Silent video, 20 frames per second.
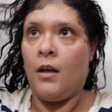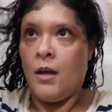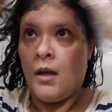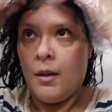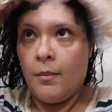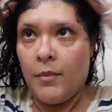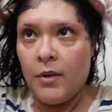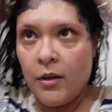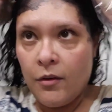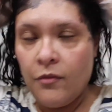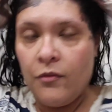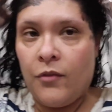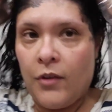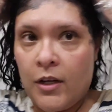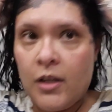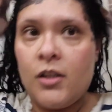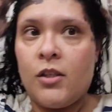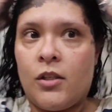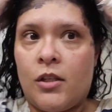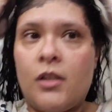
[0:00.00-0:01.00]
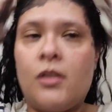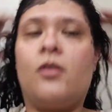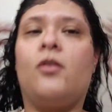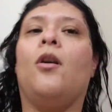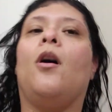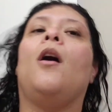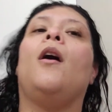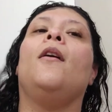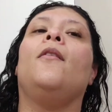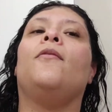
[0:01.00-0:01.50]
I'm gonna finish this
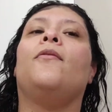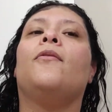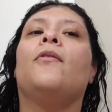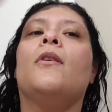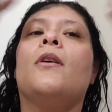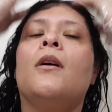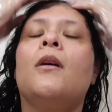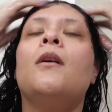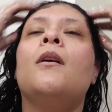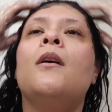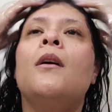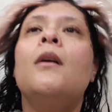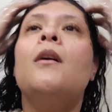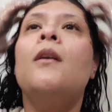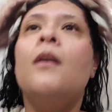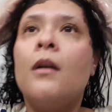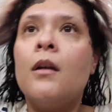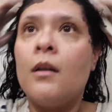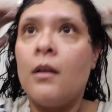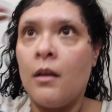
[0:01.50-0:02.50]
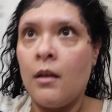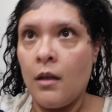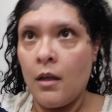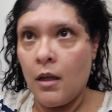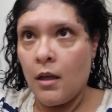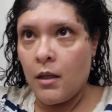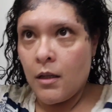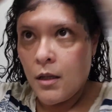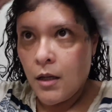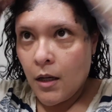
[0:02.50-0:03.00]
off,
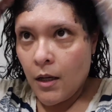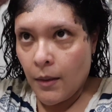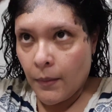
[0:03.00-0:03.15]
and